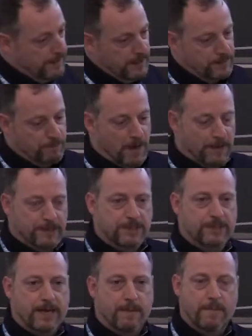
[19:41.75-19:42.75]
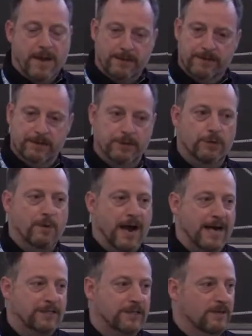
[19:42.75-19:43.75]
these multi-step methods, you
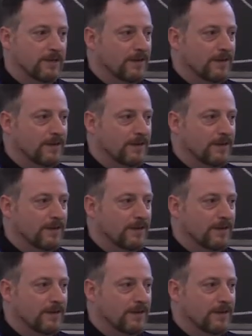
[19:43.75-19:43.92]
ask,